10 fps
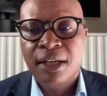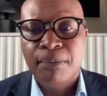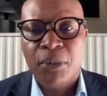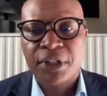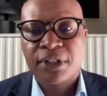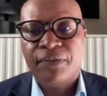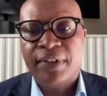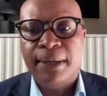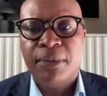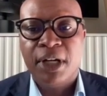Most of
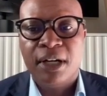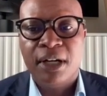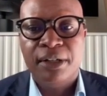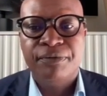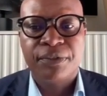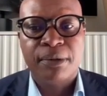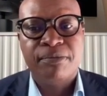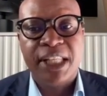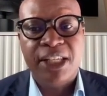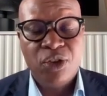them are
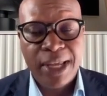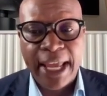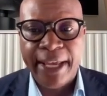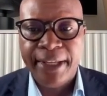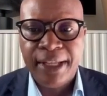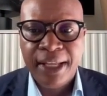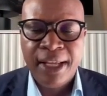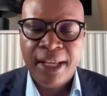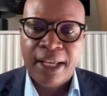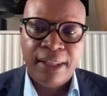from the UK.
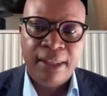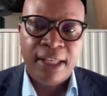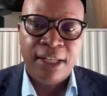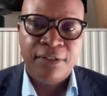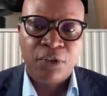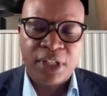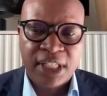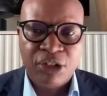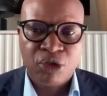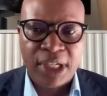And then we've got
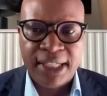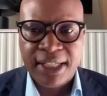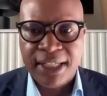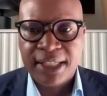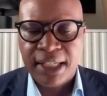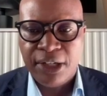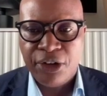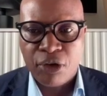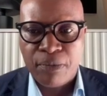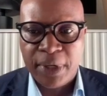Central and Eastern
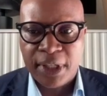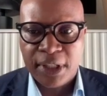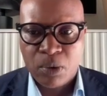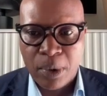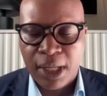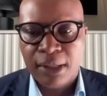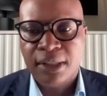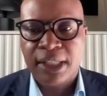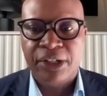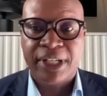Europe as
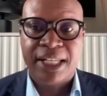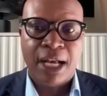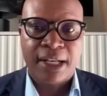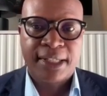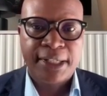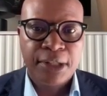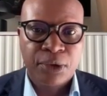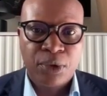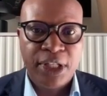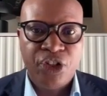well that you can access
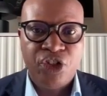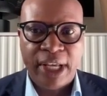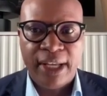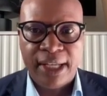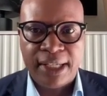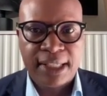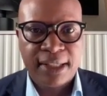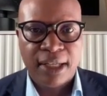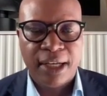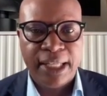through the
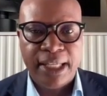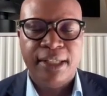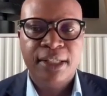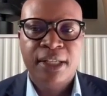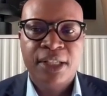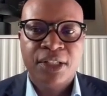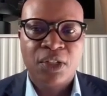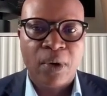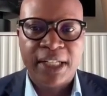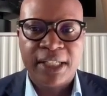JSE.
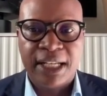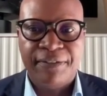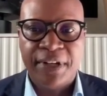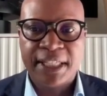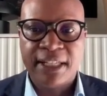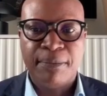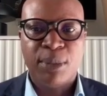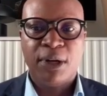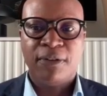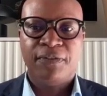So quite a diverse
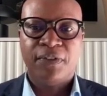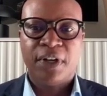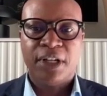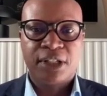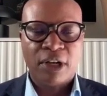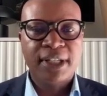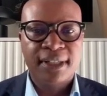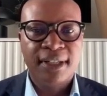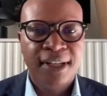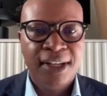number of stocks.